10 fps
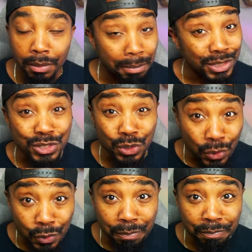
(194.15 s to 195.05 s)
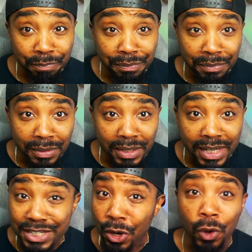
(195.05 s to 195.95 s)
But Doom?
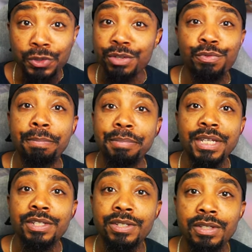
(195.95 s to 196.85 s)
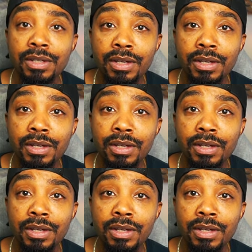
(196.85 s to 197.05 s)
That's a whole different beast.